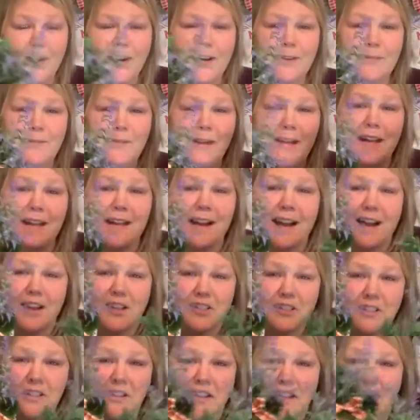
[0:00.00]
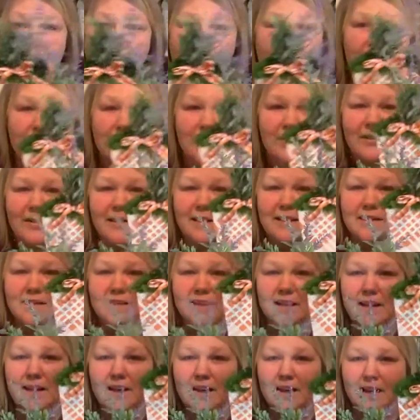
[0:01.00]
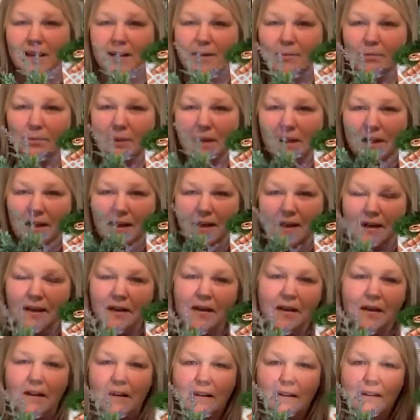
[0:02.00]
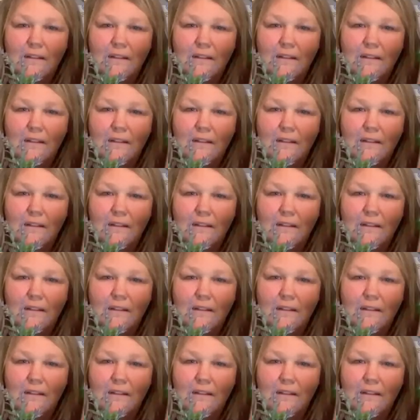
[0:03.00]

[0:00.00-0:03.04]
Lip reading: oh my gosh, the cutest itty bitty.